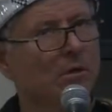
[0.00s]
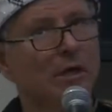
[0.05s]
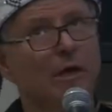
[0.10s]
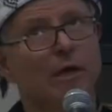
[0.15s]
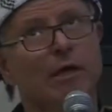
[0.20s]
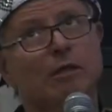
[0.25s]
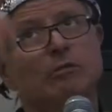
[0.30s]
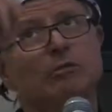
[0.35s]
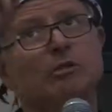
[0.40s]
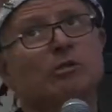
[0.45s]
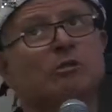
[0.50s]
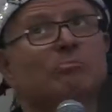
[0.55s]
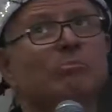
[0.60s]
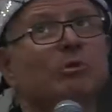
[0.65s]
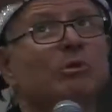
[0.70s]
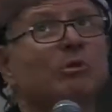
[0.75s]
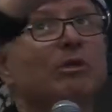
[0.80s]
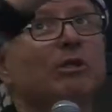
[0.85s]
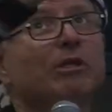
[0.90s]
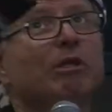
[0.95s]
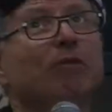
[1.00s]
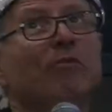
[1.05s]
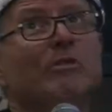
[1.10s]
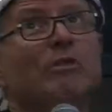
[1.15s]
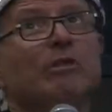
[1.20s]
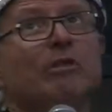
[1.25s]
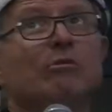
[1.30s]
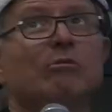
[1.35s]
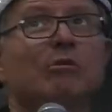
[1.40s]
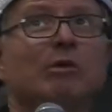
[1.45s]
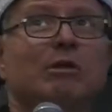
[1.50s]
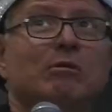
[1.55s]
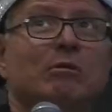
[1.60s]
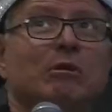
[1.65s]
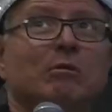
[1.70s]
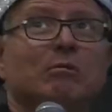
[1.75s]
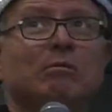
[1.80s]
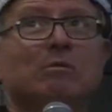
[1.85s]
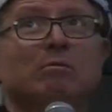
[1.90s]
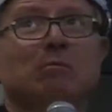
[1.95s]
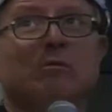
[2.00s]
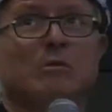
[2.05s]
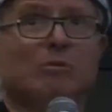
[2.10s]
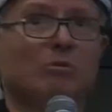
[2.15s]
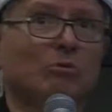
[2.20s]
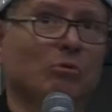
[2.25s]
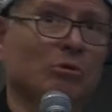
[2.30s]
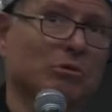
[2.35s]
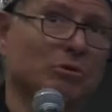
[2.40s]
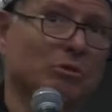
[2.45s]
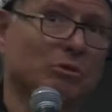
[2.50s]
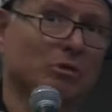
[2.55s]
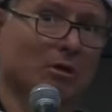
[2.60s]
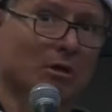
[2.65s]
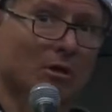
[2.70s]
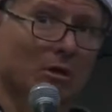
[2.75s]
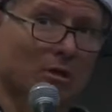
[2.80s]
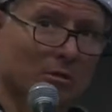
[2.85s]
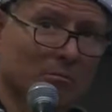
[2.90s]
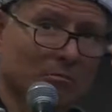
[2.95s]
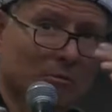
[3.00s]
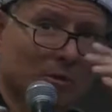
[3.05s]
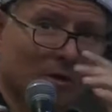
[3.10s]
Axis Mundi, everything going around the North Star.